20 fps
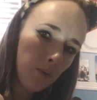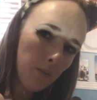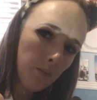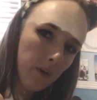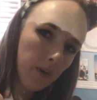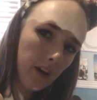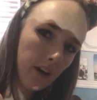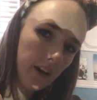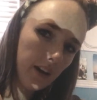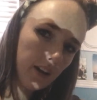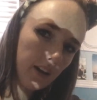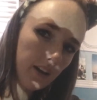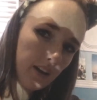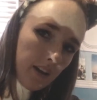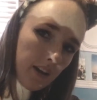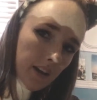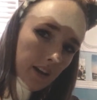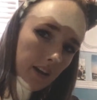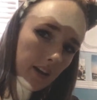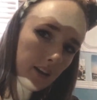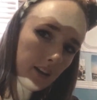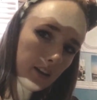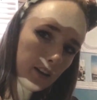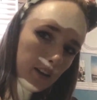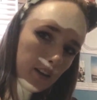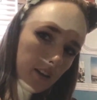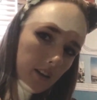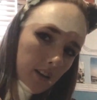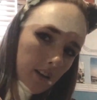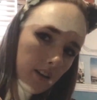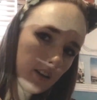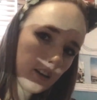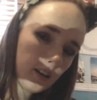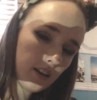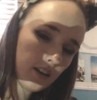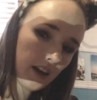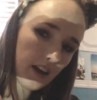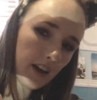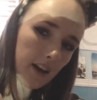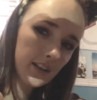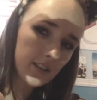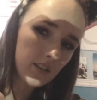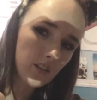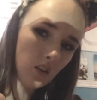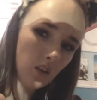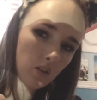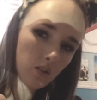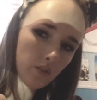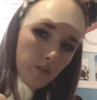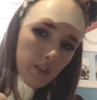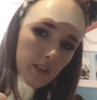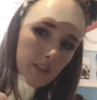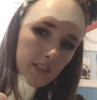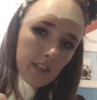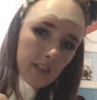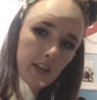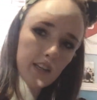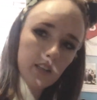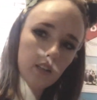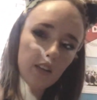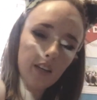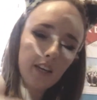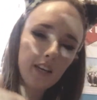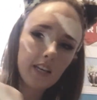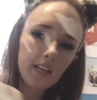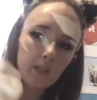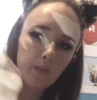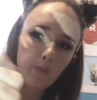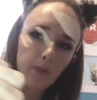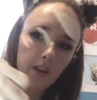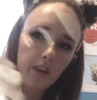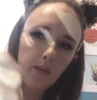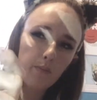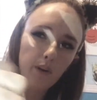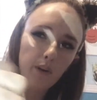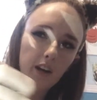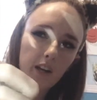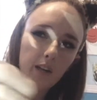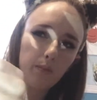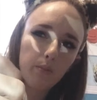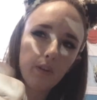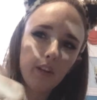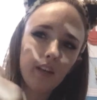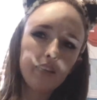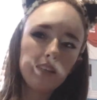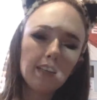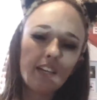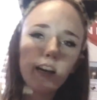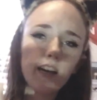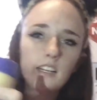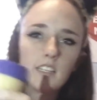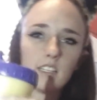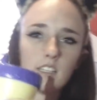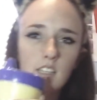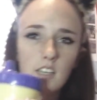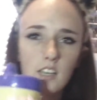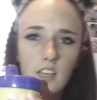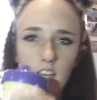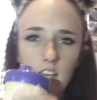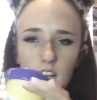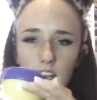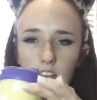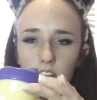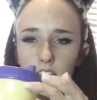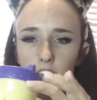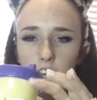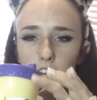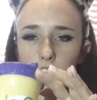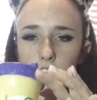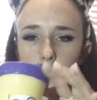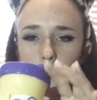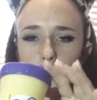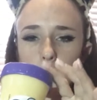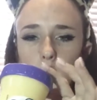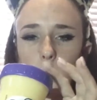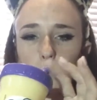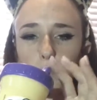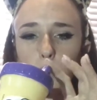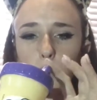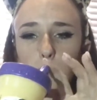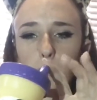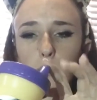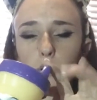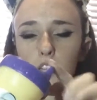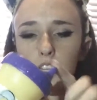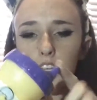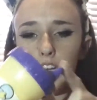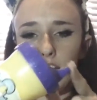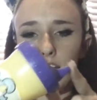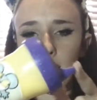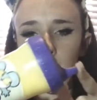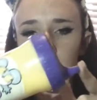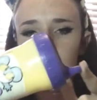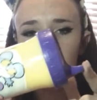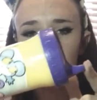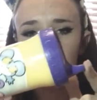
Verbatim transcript: but it has all of these guys on it. It's by the brand Playtex, and it's got a purple lid,